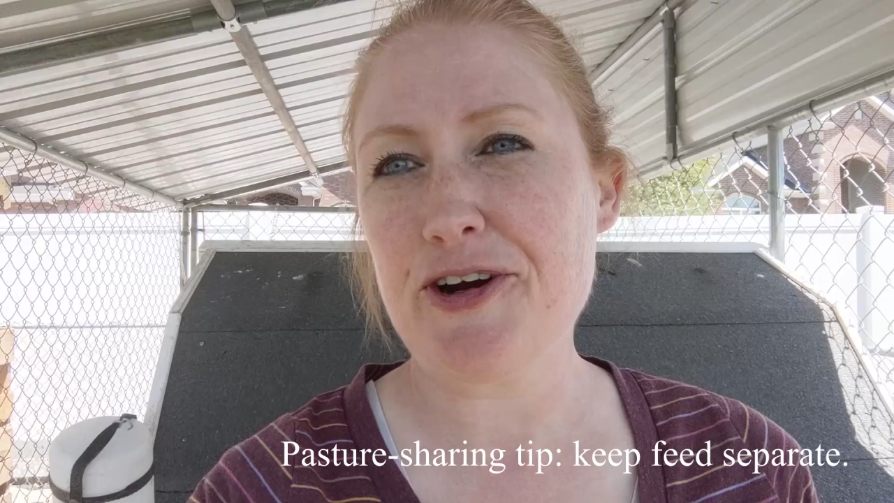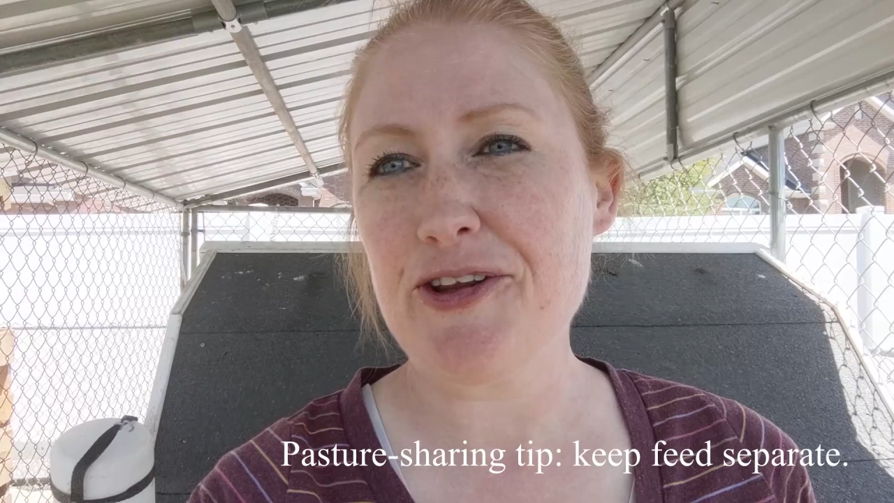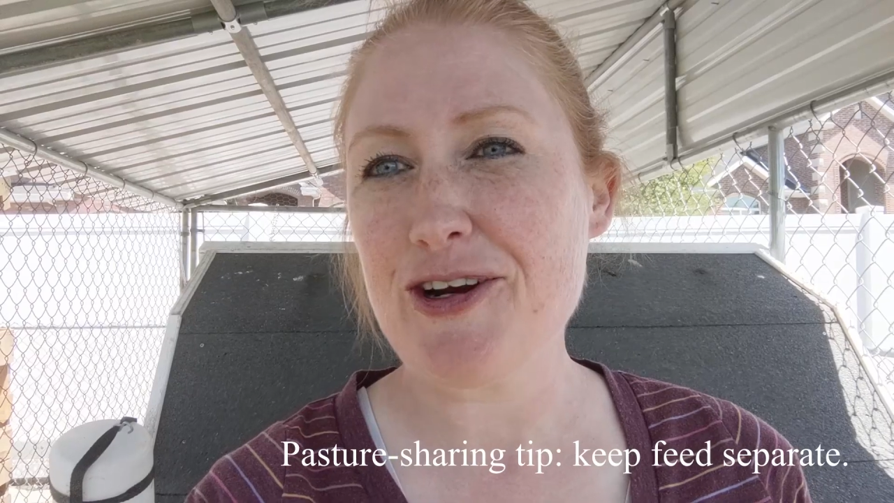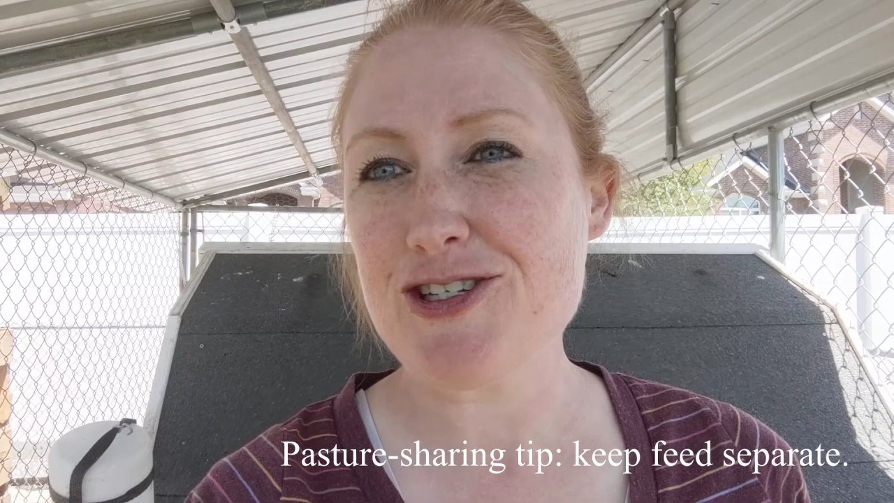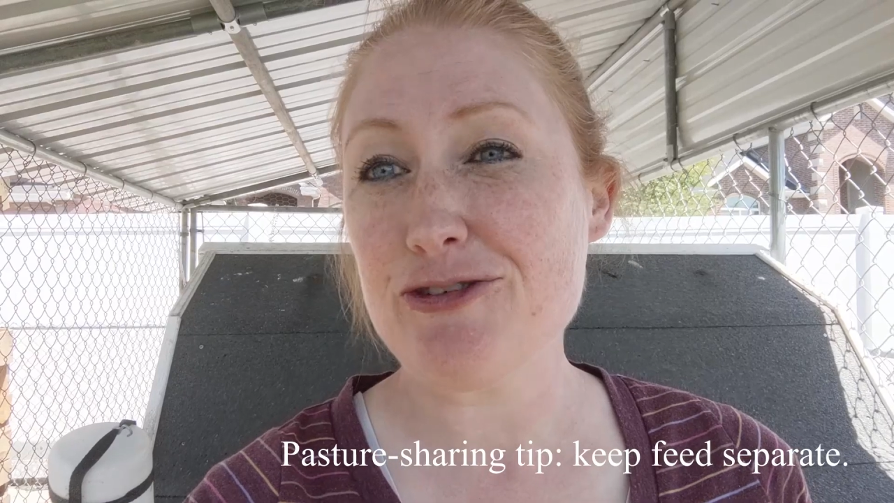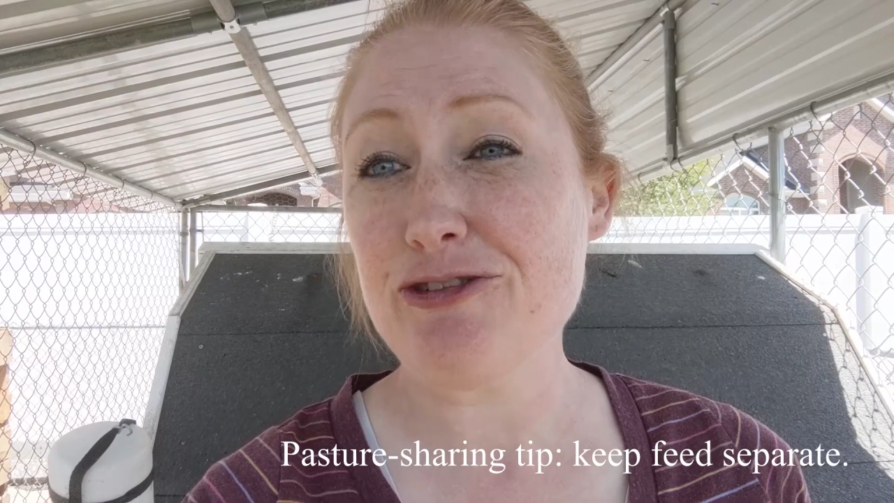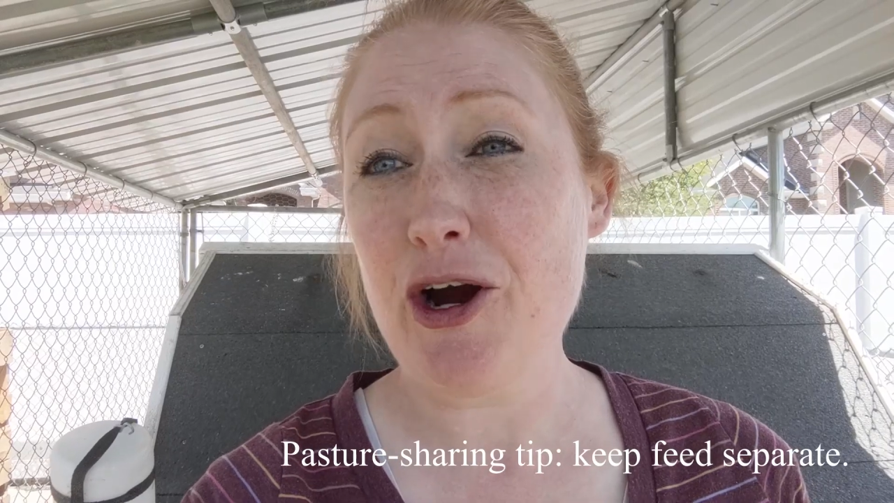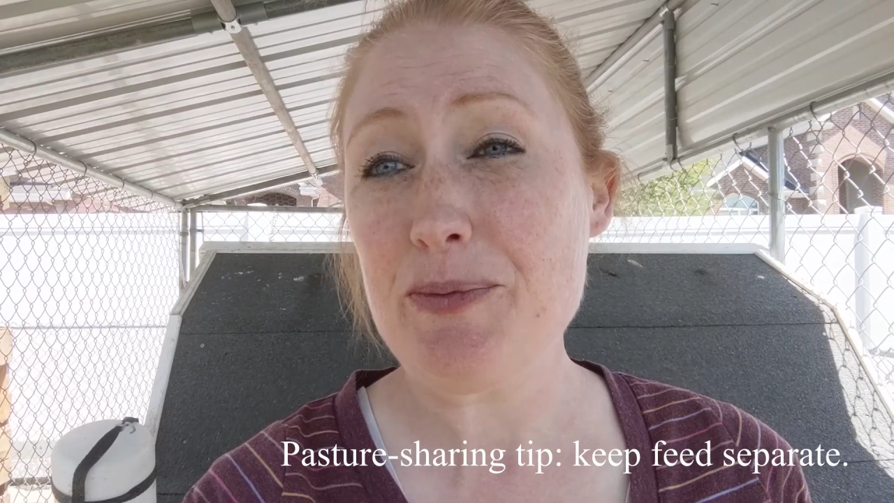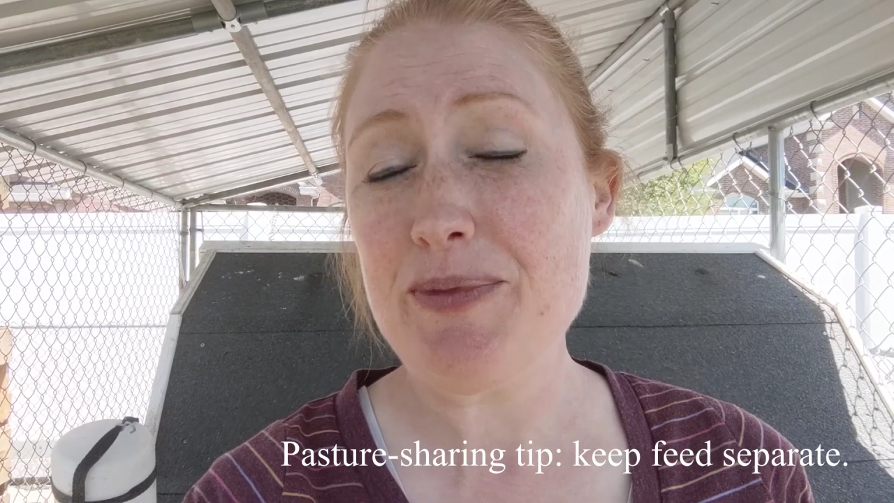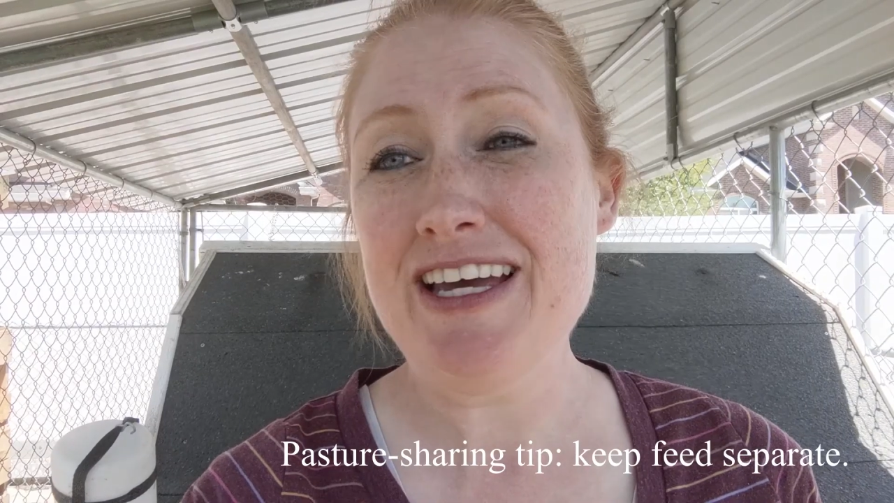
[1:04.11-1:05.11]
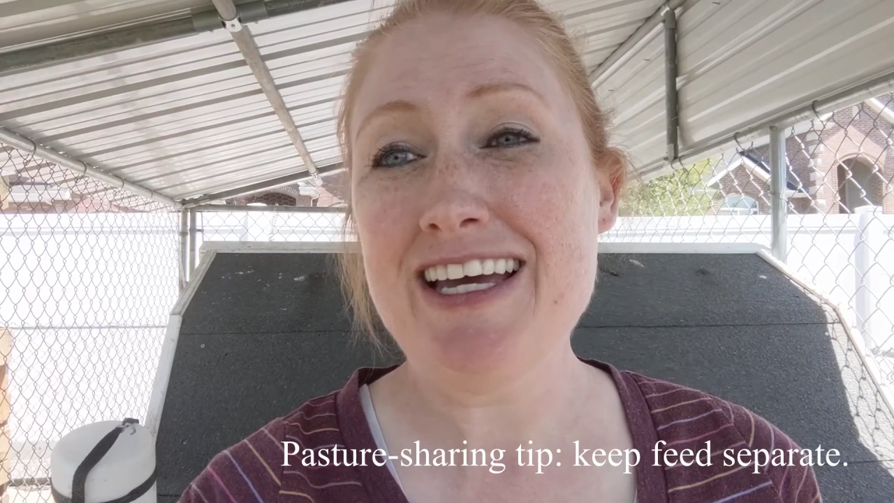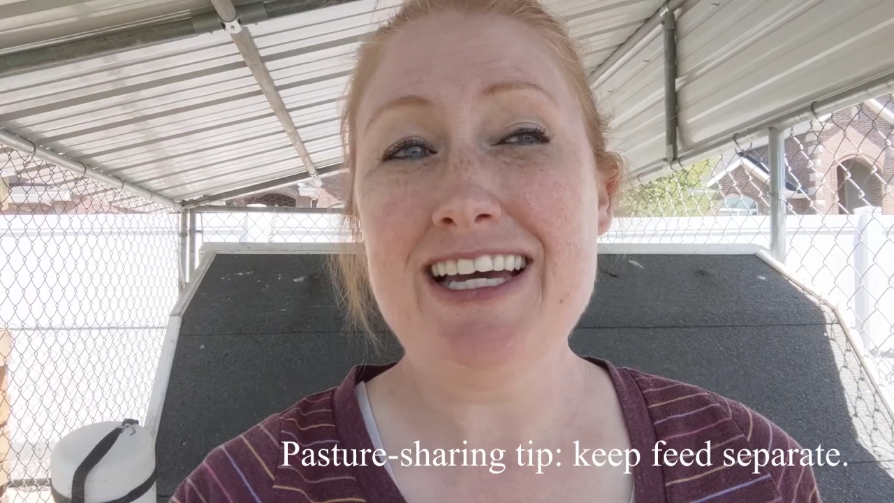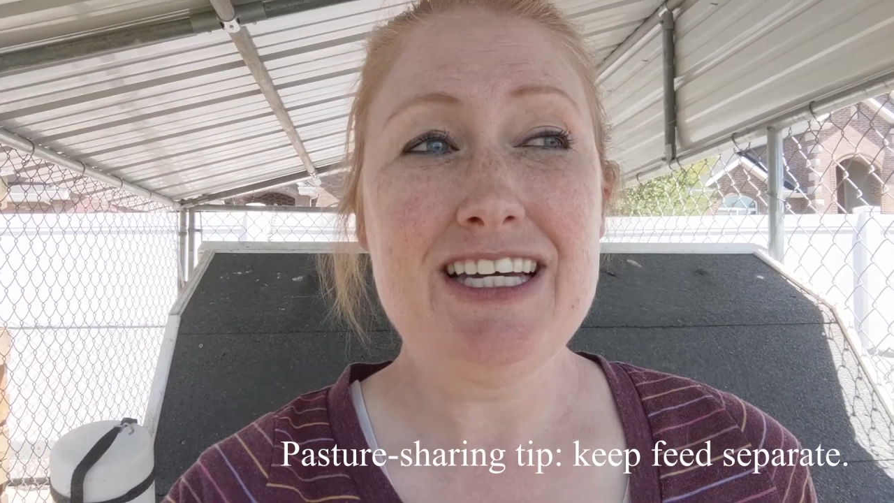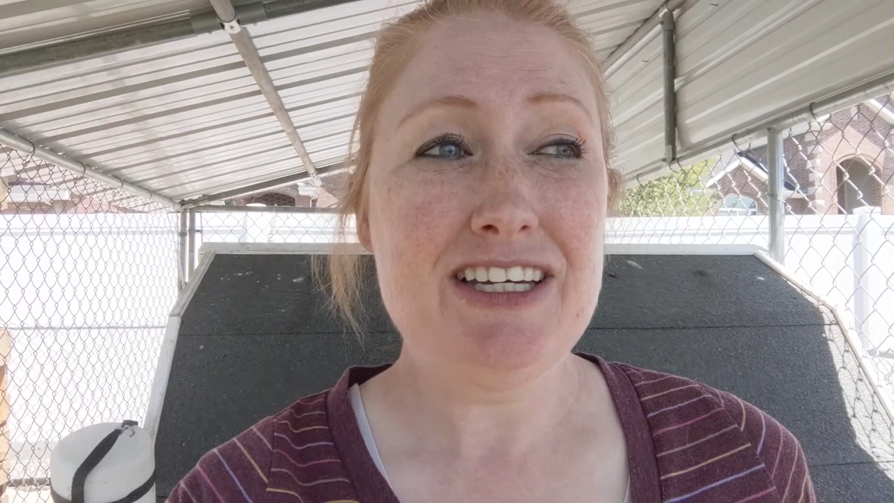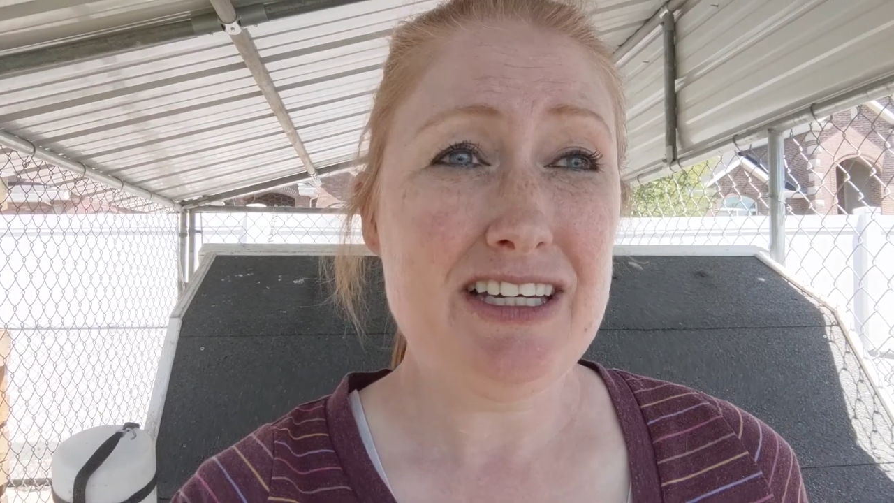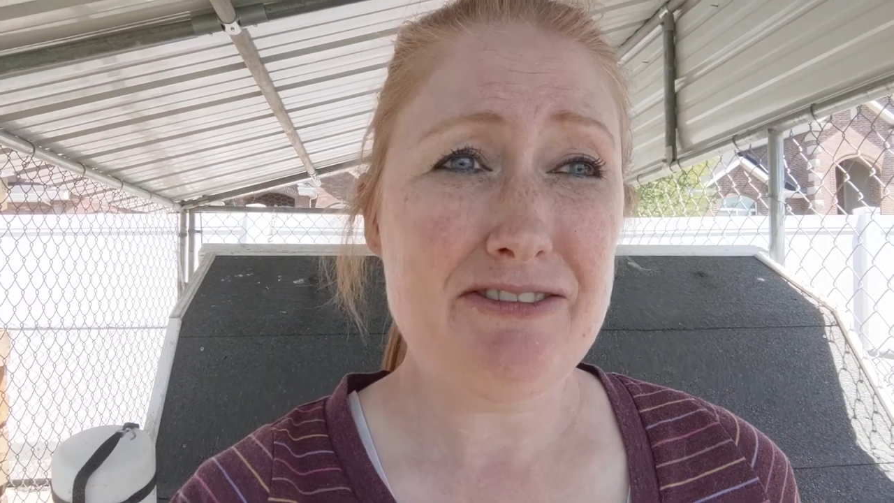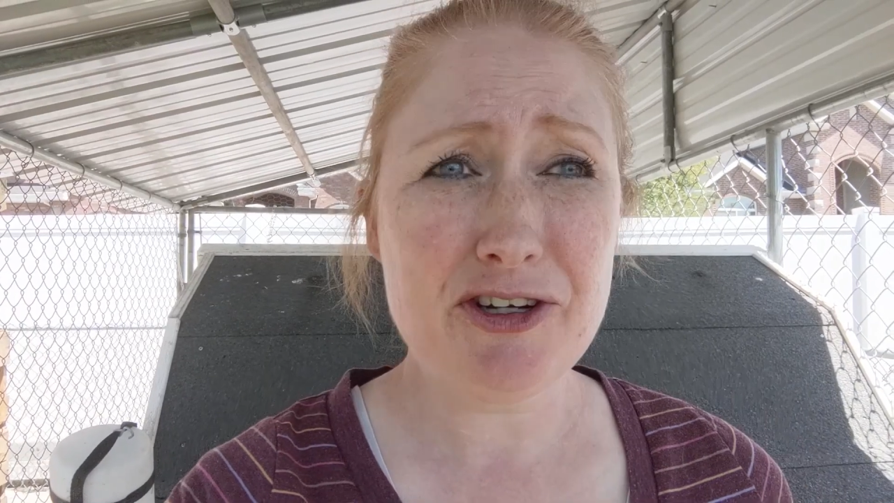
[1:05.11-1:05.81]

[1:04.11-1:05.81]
on a larger farm, if